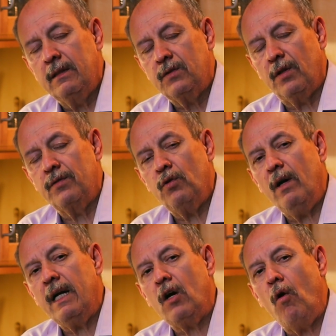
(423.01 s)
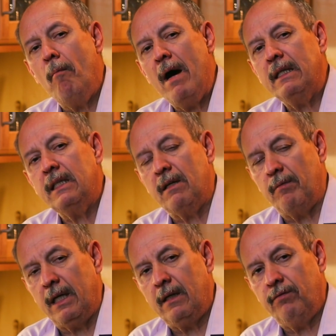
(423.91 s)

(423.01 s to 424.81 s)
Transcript: So you are commanding me,